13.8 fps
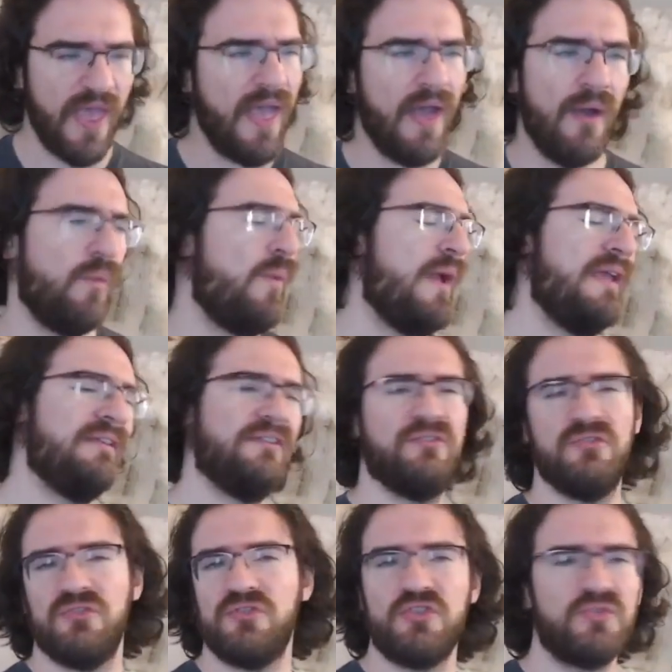wait,
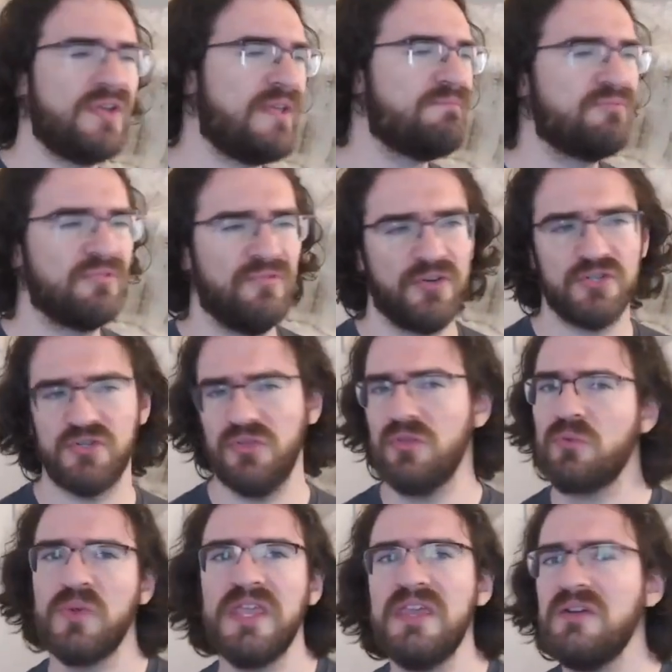should I put version
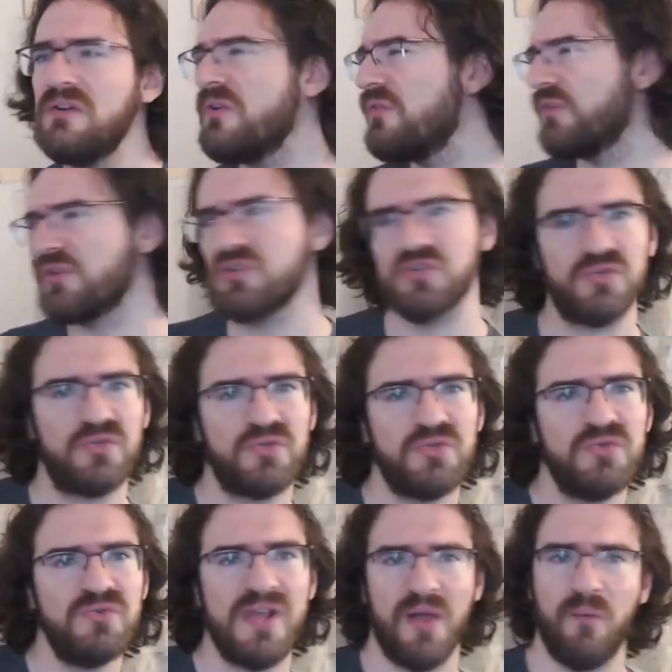3 or version
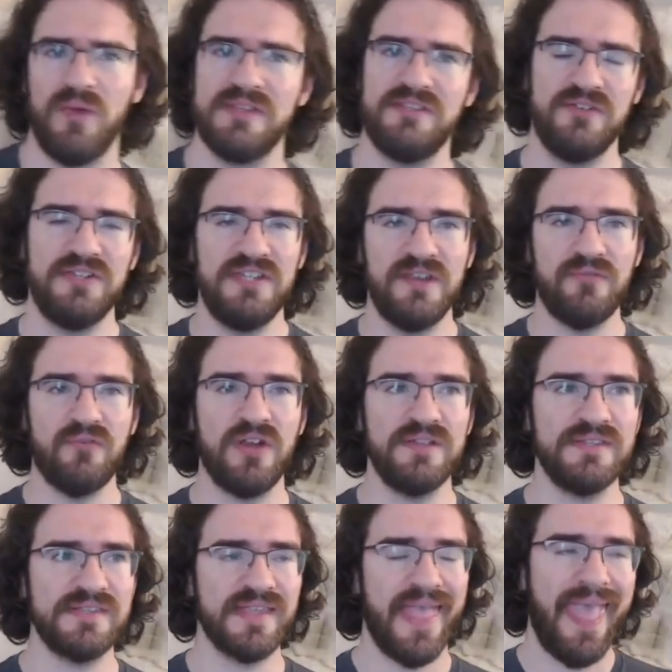2? Like, what's the
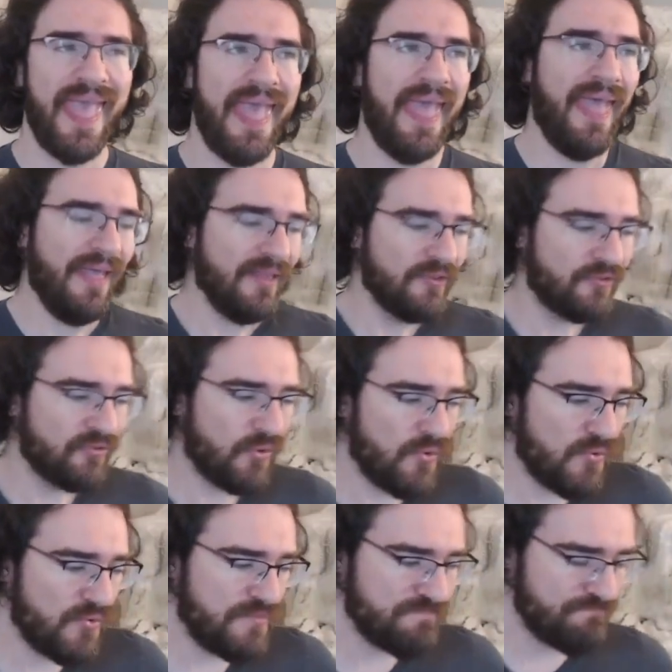difference?
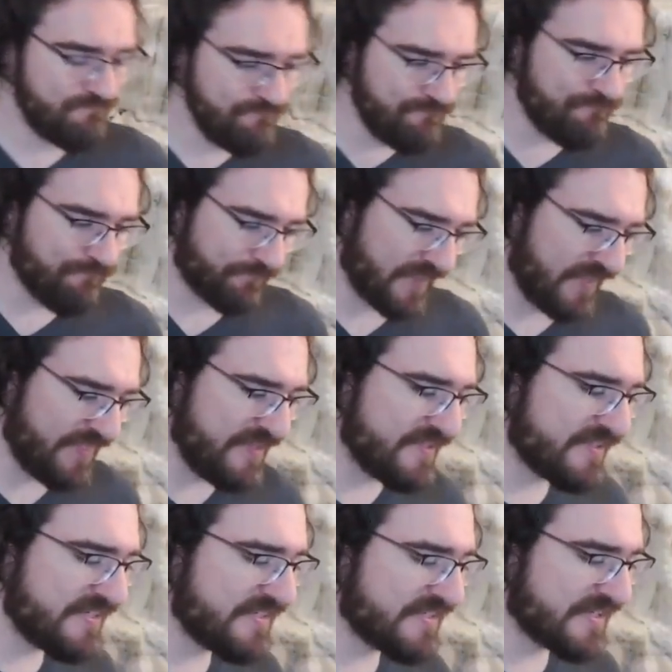So this is